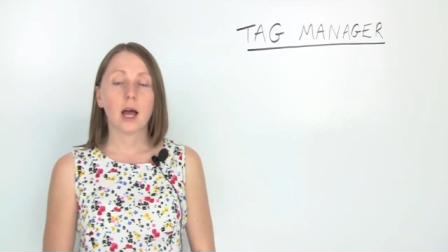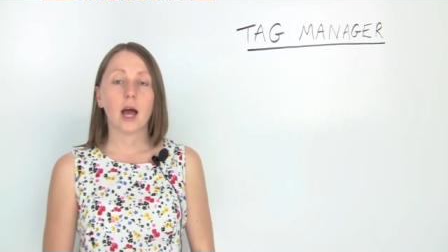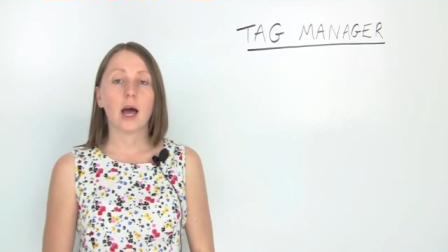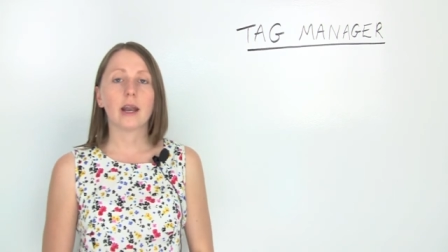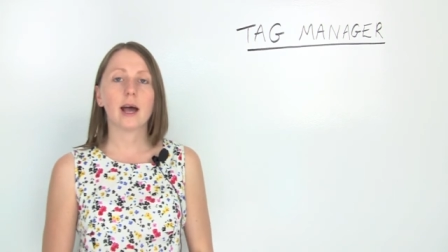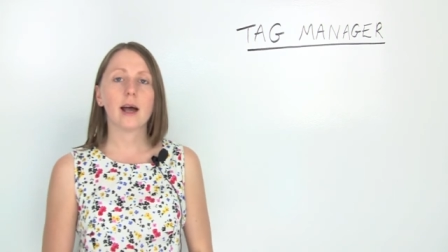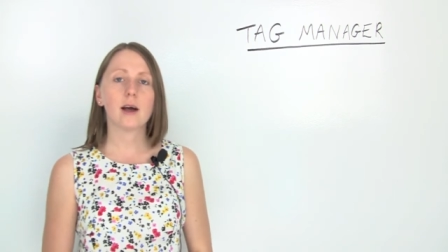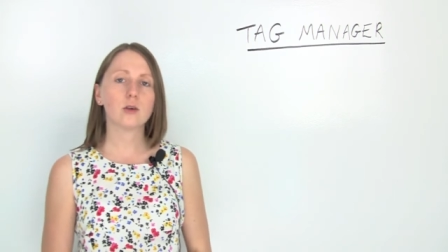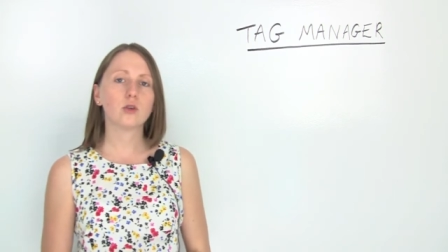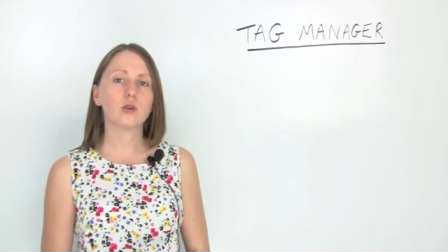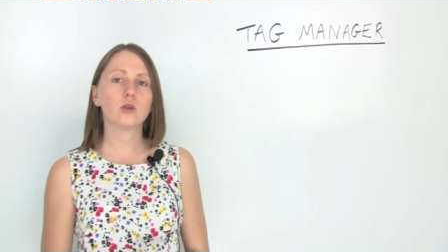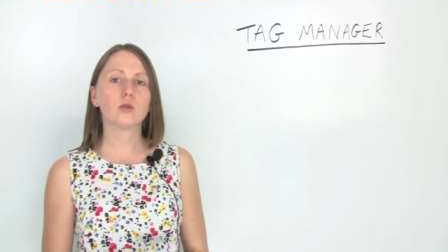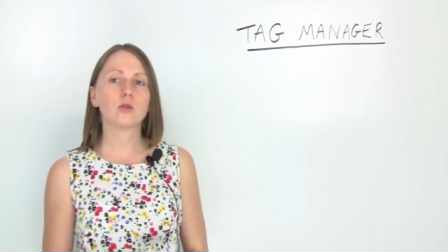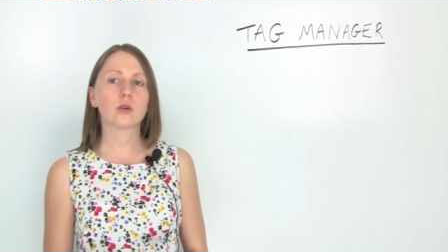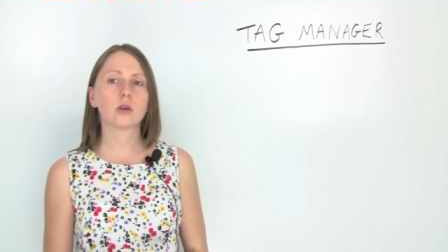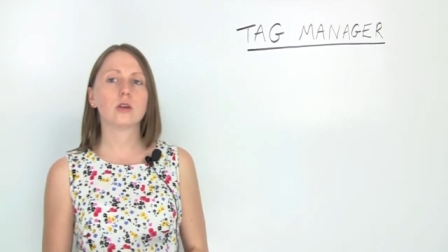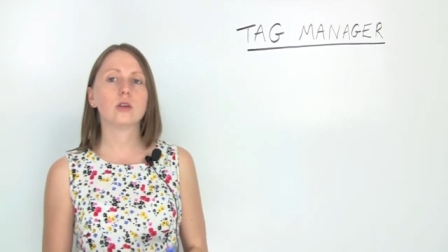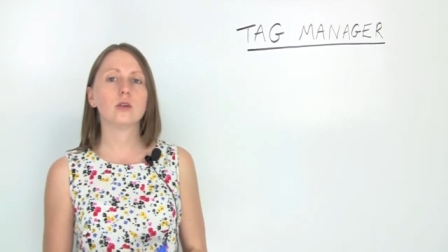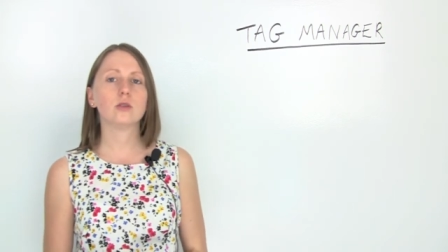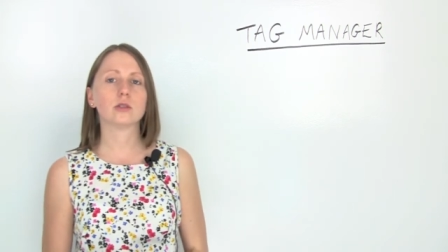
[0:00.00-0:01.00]
and how you
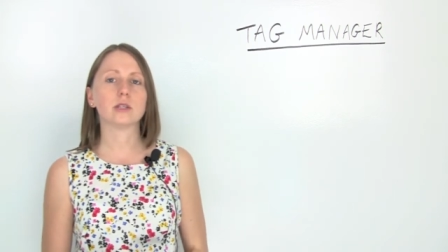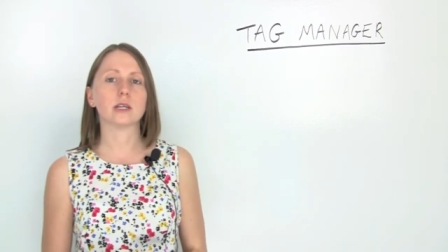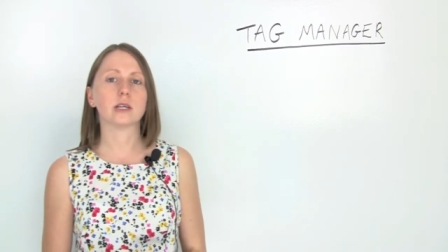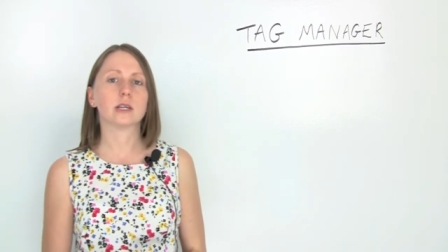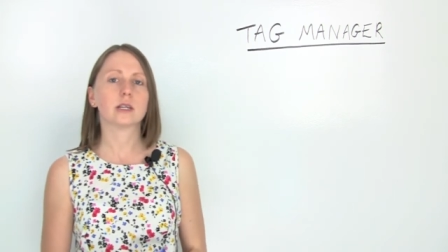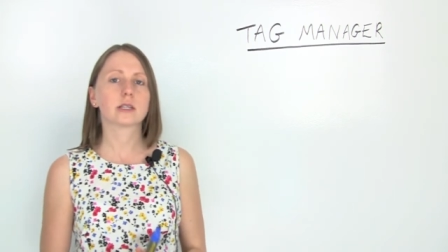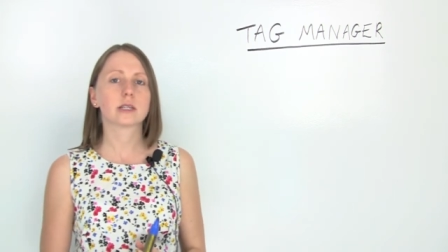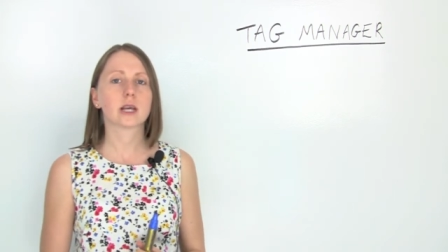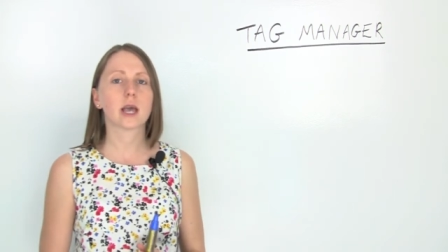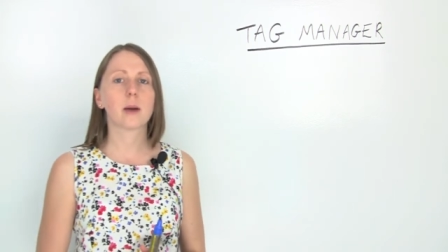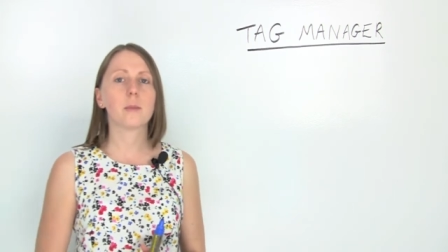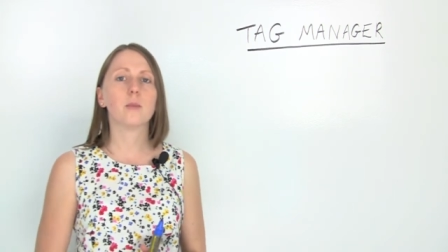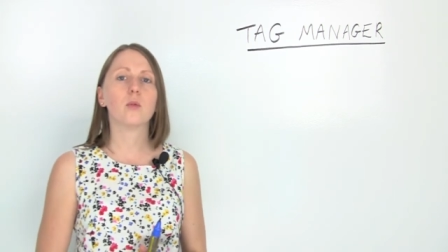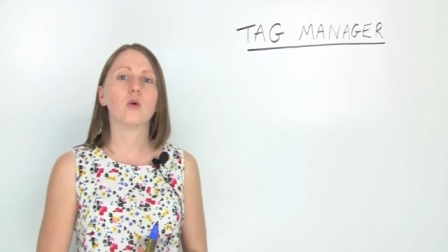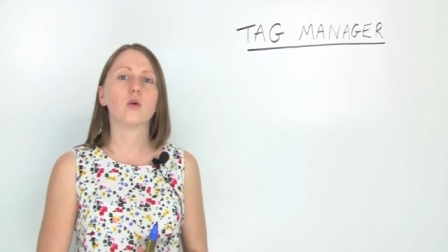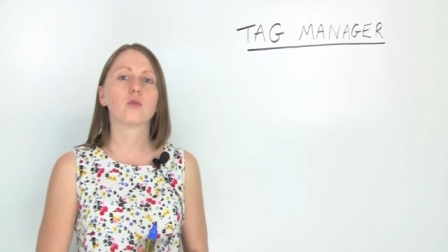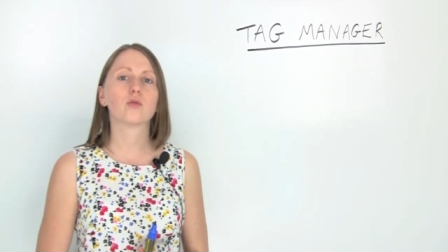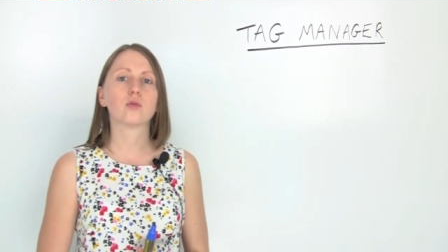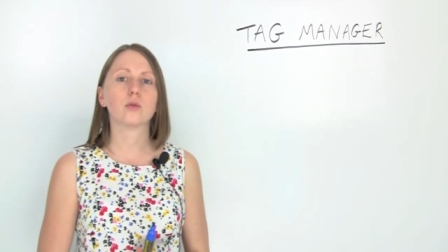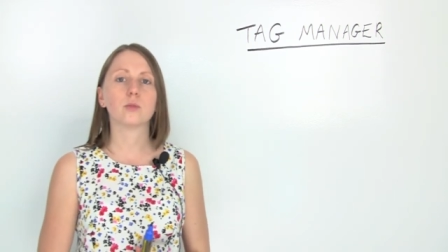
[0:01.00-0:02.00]
can use it to get
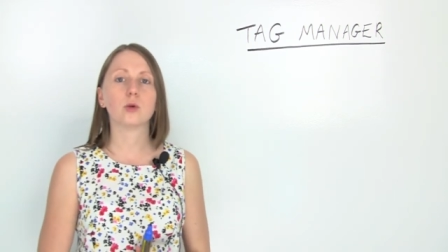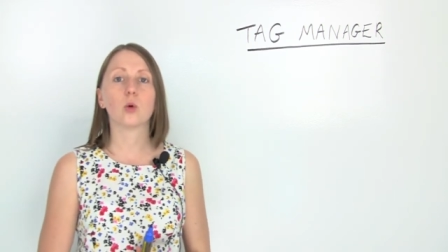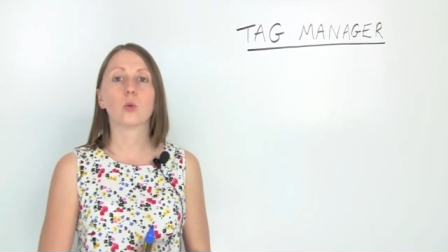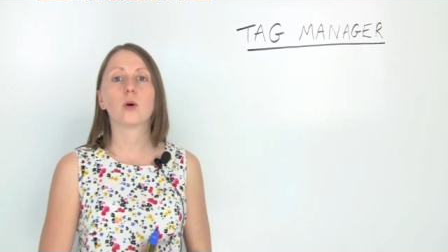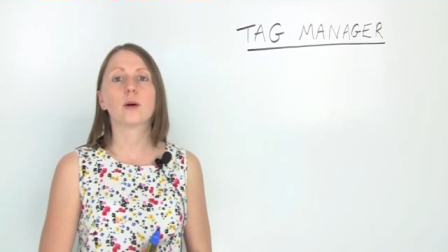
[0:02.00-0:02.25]
more from your